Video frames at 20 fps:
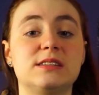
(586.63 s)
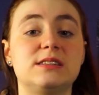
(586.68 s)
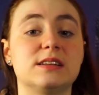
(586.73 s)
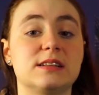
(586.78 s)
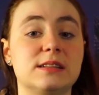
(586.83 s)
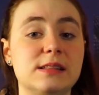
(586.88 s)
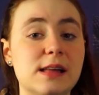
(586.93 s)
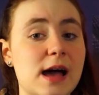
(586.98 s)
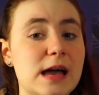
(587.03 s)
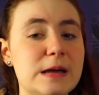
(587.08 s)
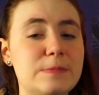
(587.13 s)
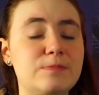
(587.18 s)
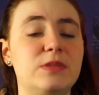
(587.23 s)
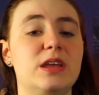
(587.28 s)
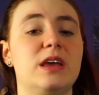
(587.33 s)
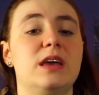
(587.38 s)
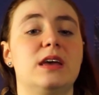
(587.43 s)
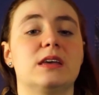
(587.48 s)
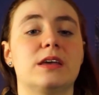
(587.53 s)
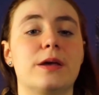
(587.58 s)
to climb
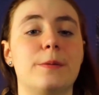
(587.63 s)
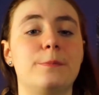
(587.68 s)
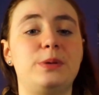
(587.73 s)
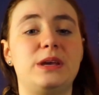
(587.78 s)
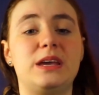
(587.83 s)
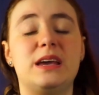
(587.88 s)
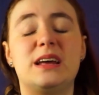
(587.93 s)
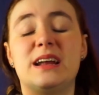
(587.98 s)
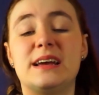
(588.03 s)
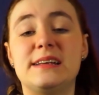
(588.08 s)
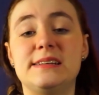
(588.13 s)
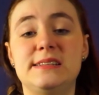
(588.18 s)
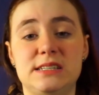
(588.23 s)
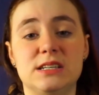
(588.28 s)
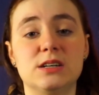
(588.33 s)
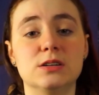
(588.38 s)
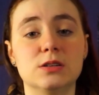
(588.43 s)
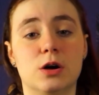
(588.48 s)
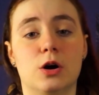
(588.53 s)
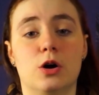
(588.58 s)
can be an
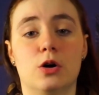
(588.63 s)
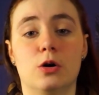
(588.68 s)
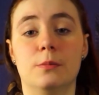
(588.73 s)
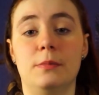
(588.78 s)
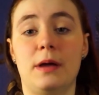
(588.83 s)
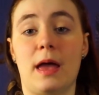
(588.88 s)
ideal home,